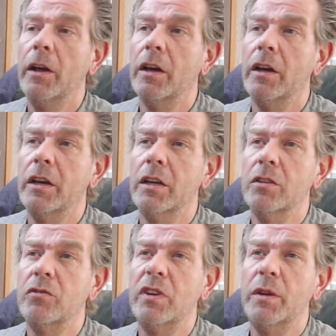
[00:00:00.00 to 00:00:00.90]

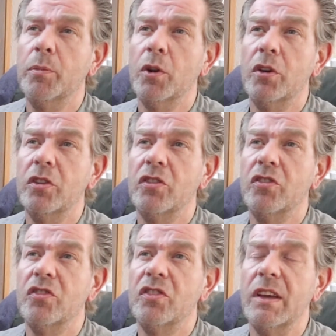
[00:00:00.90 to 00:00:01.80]

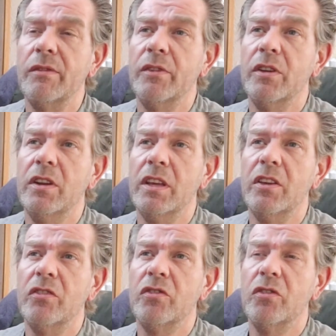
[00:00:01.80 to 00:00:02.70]
3.7
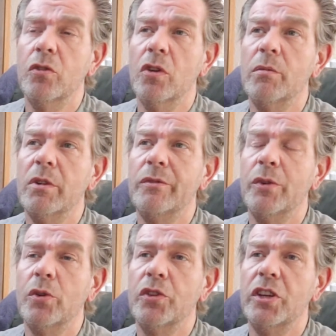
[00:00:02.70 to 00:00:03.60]
is normal
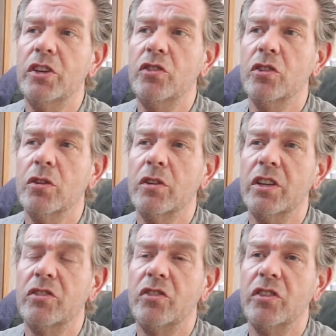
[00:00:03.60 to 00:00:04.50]
voltage, so
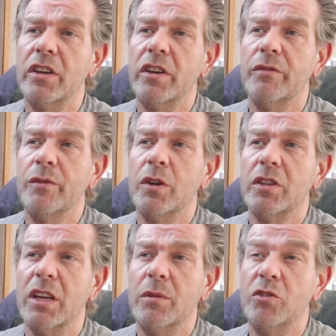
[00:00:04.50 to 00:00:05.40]
that's 4
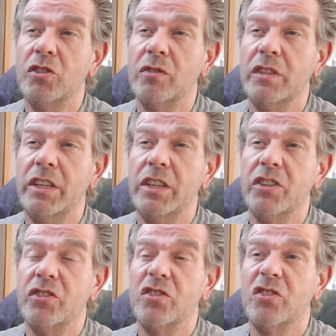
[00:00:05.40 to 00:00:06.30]
times 3
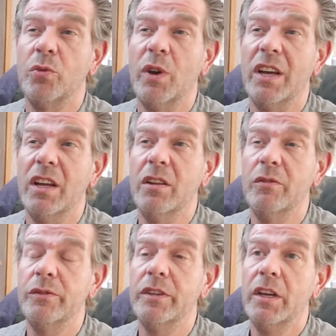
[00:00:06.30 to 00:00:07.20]
is
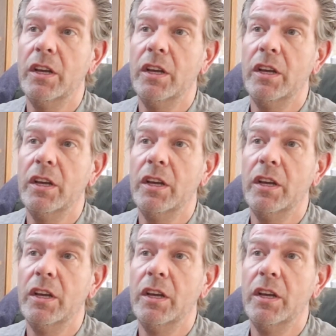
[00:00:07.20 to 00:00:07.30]
12,